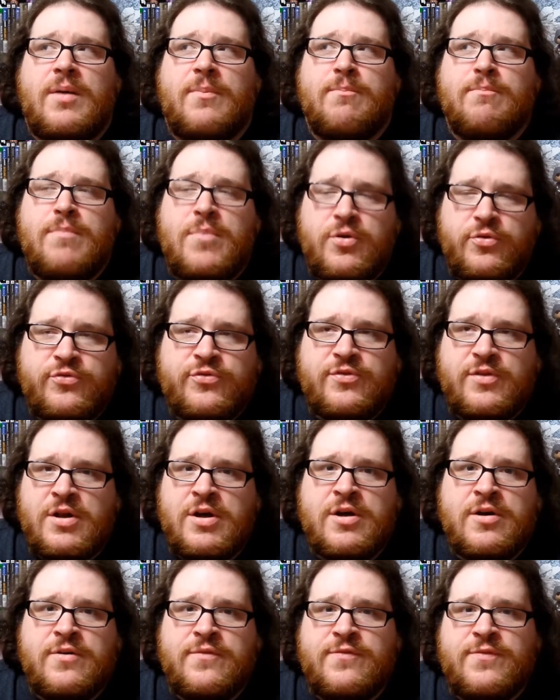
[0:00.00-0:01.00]

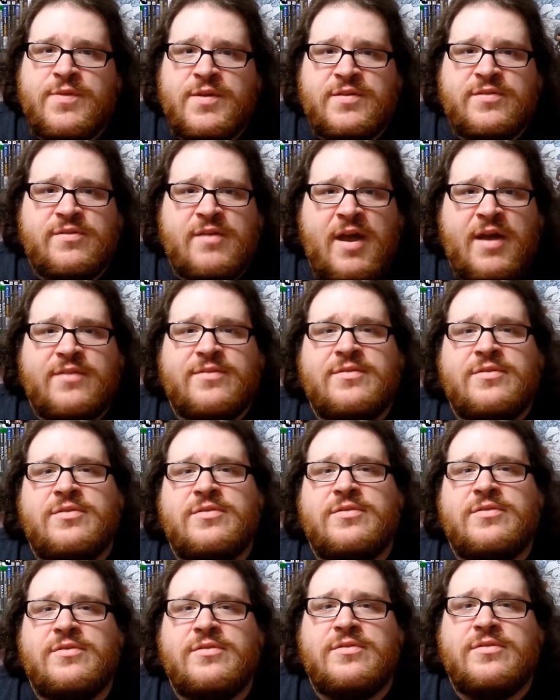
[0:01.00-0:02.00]
the
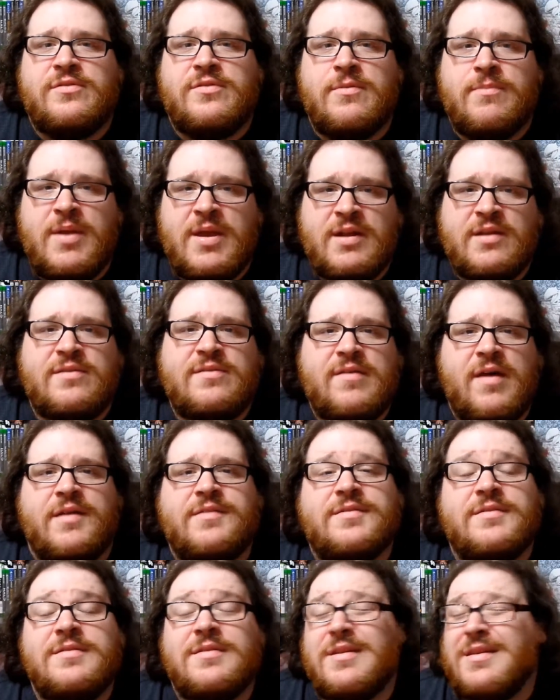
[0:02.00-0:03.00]
assassins, the main
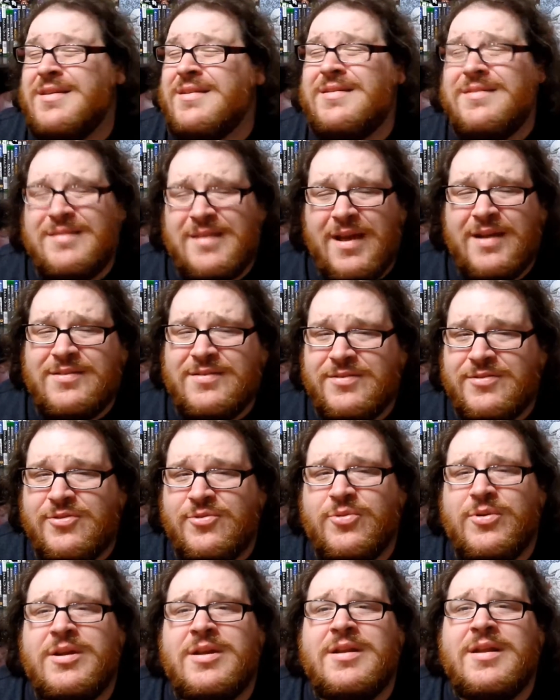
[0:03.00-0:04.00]
assassins in Assassin's
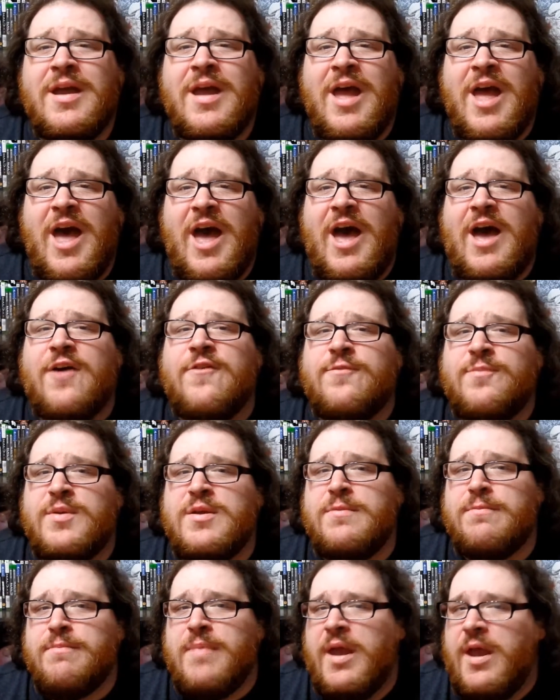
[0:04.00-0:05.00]
Creed, have
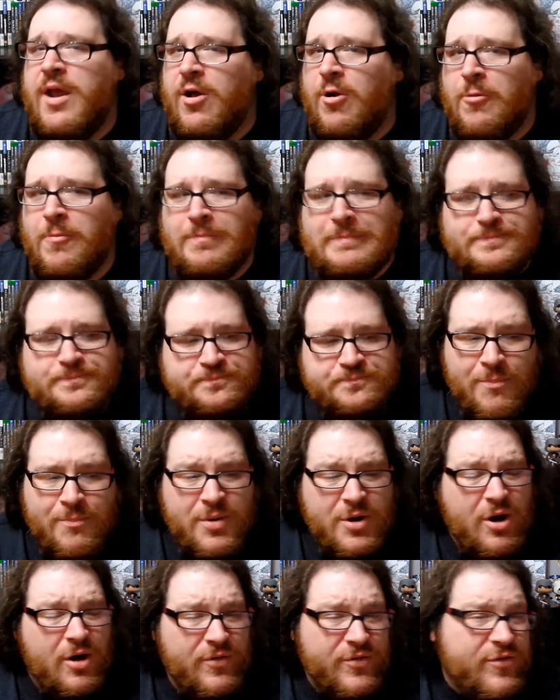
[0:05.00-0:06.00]
been male.
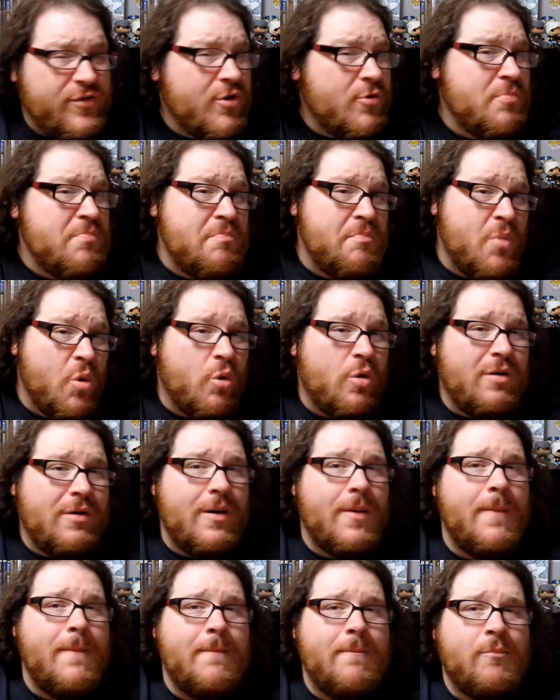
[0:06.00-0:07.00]
But also,
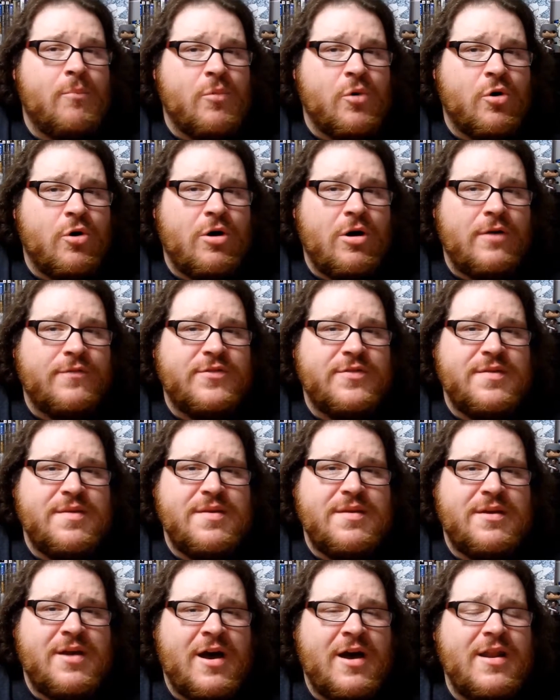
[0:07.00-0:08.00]
more often
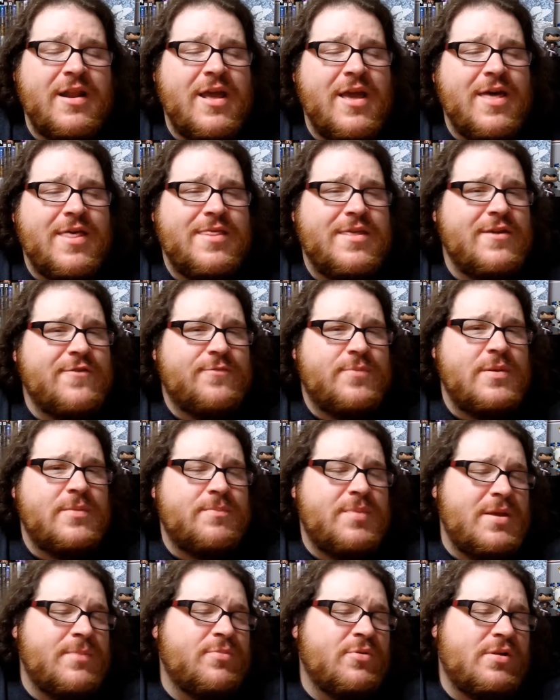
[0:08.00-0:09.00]
than not, they've
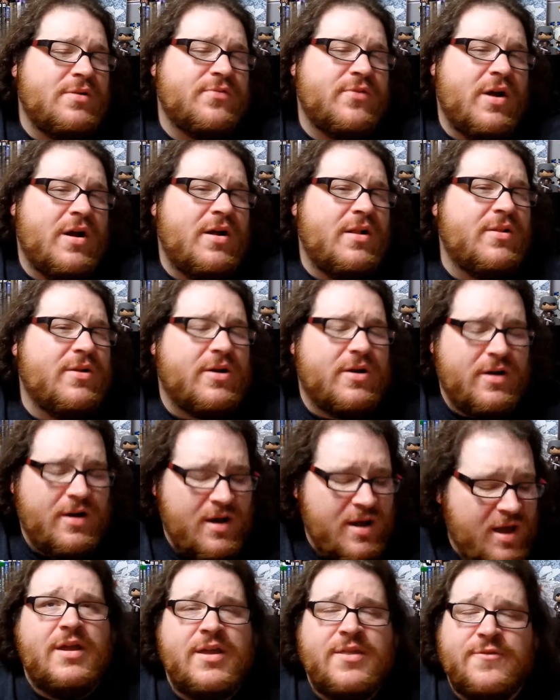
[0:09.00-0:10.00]
been people of color.
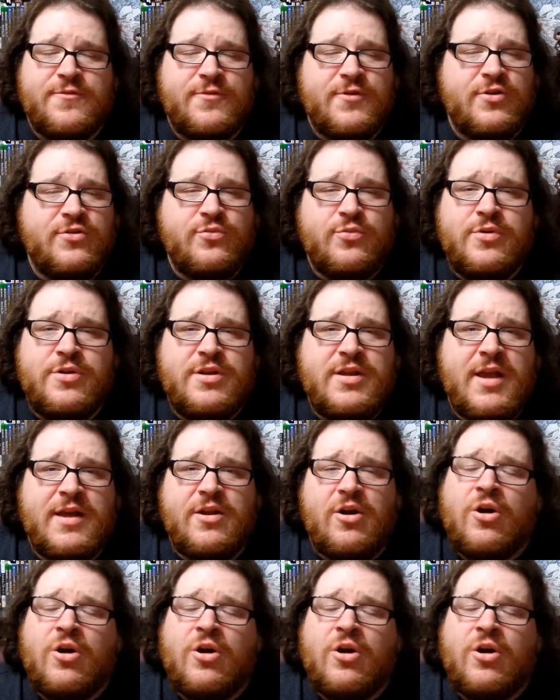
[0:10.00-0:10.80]
In the first one, you had